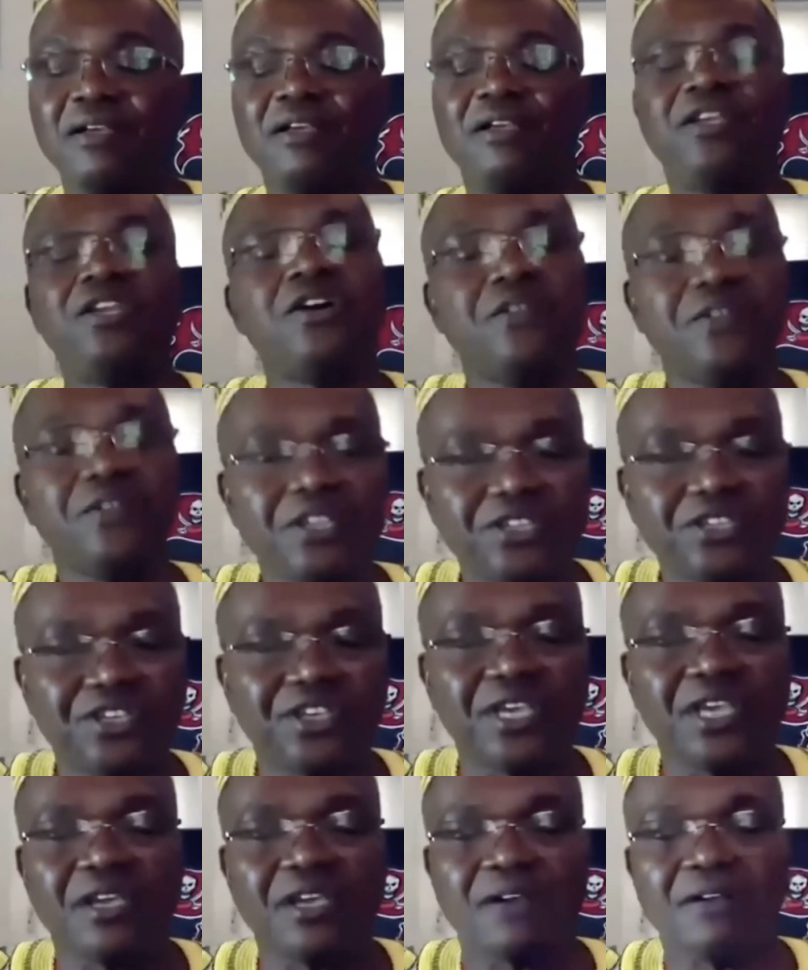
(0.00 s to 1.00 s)
Notice
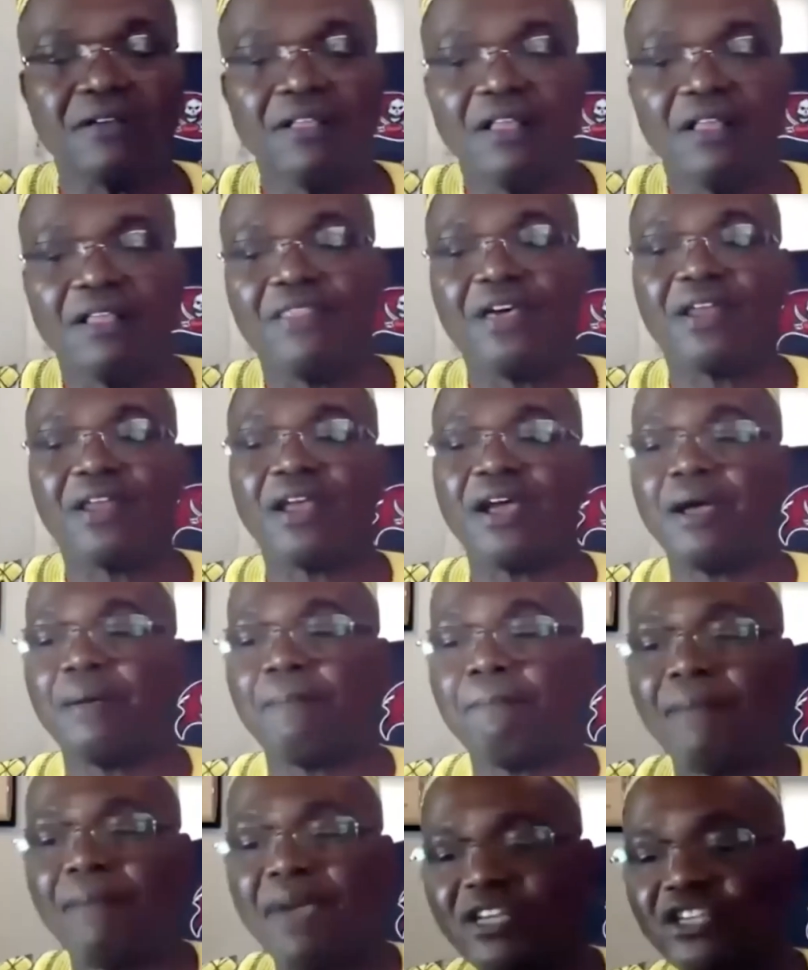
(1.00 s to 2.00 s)
here that I
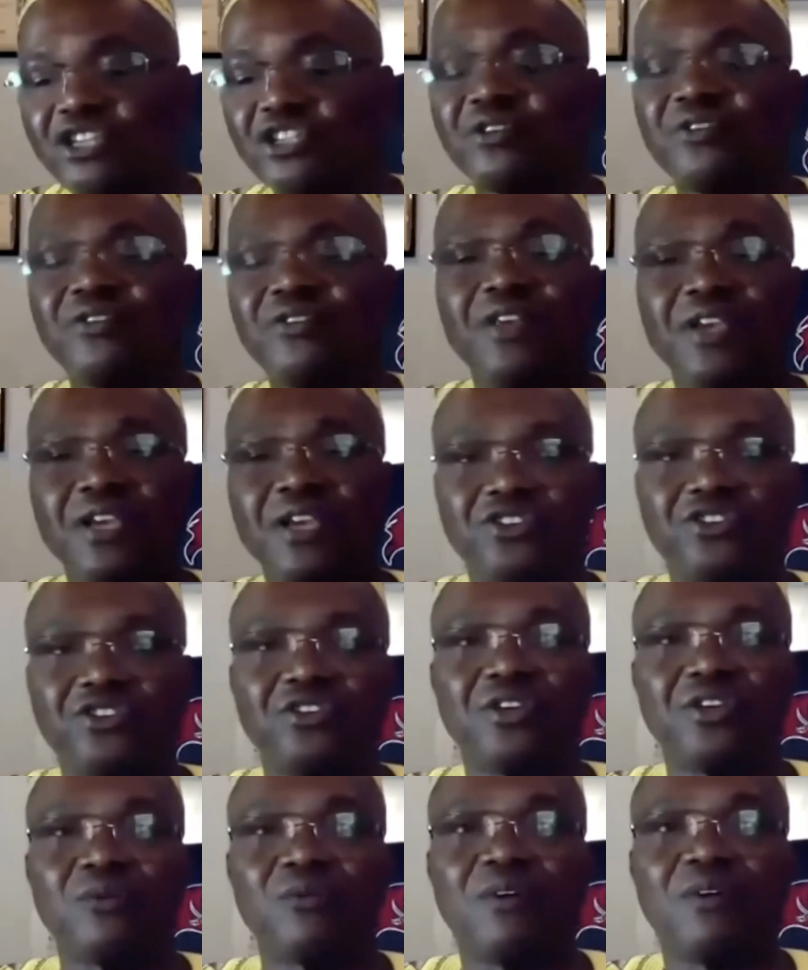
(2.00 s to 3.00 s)
mentioned this
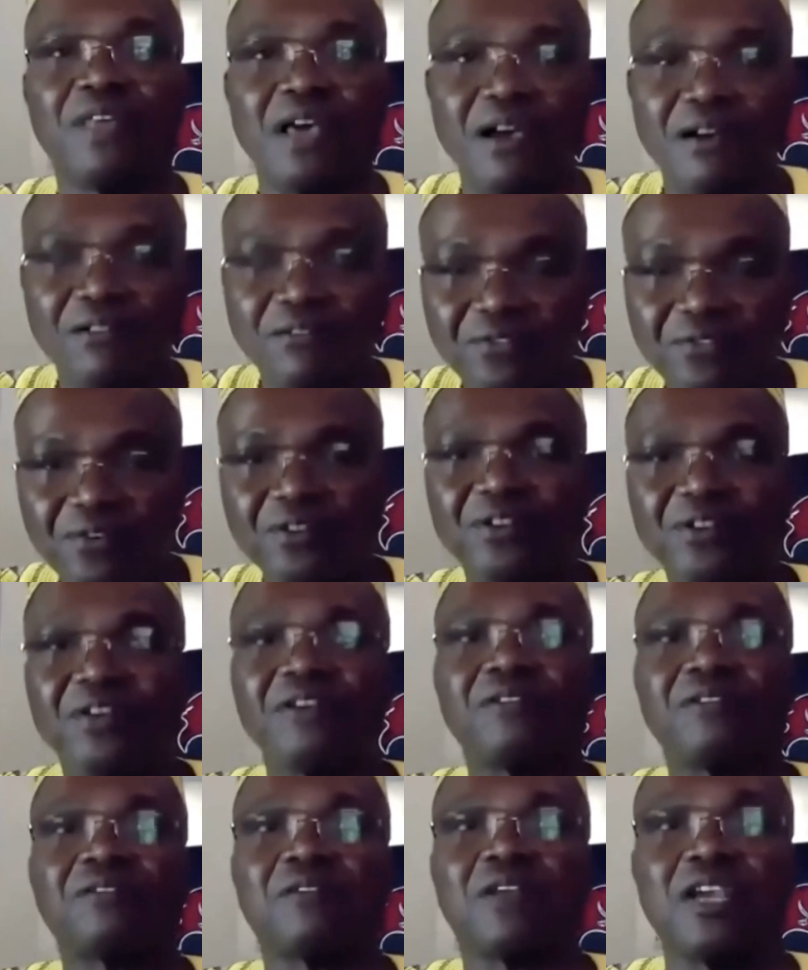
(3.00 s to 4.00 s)
without further
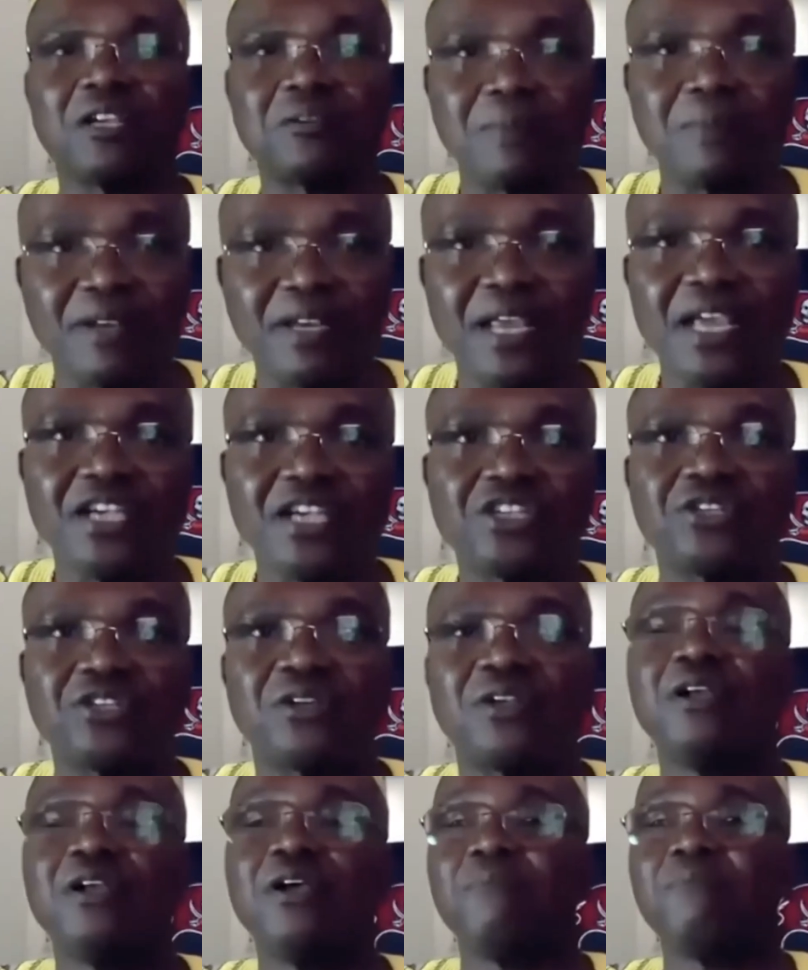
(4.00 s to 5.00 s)

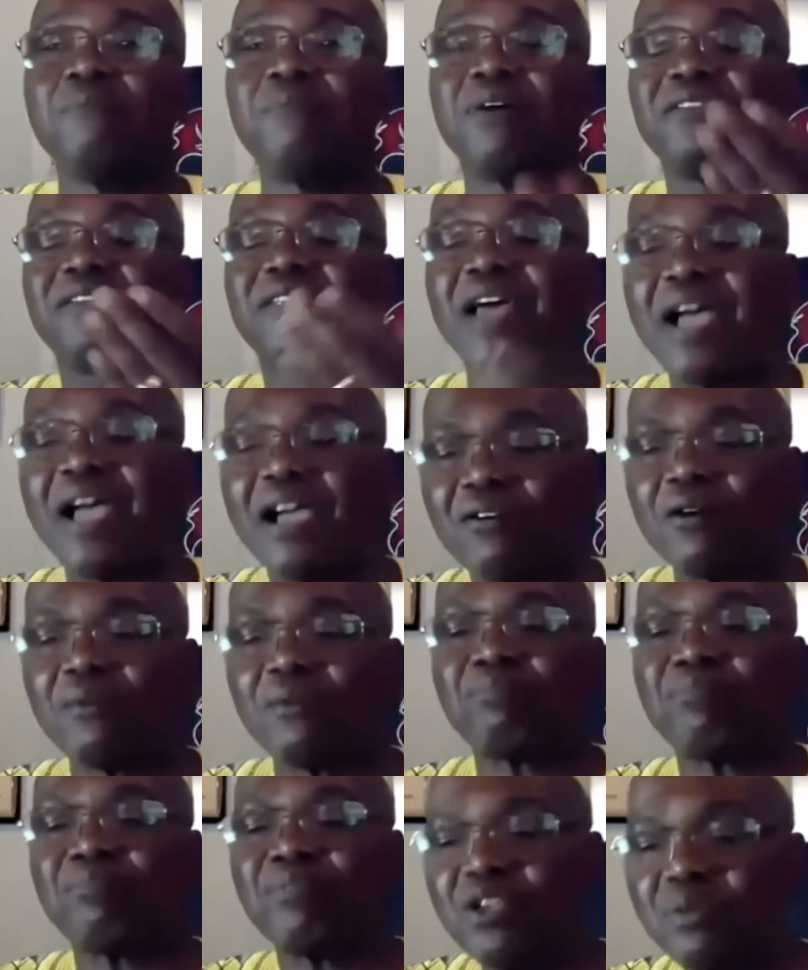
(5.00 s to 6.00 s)
explanation, but Daguerre
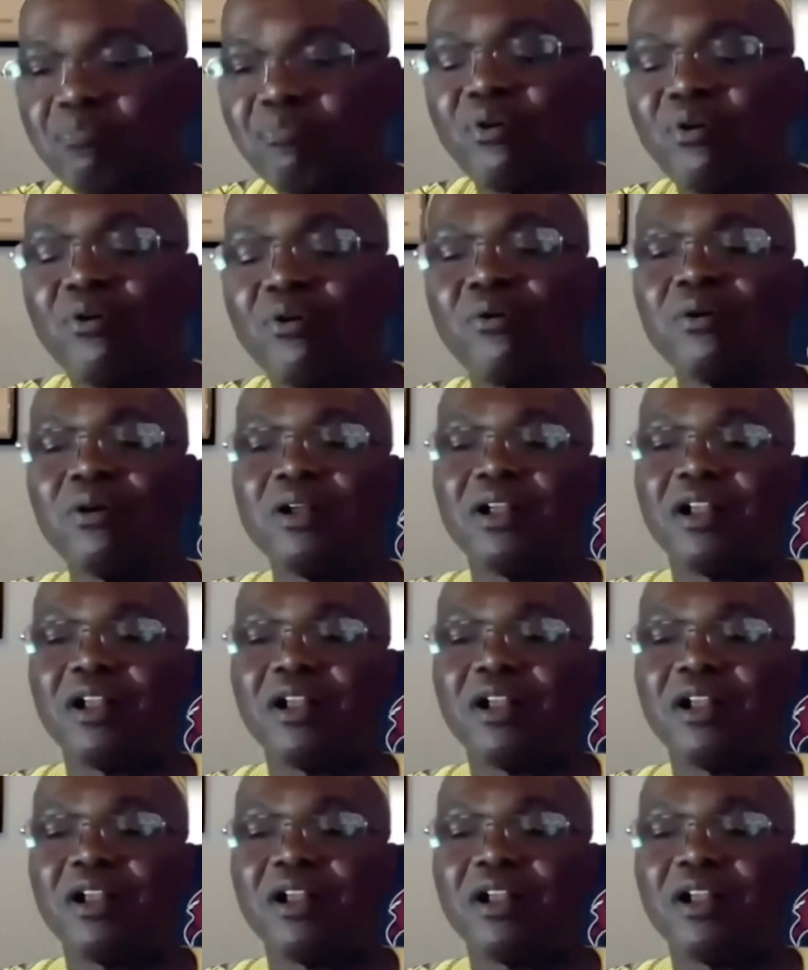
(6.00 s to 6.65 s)
people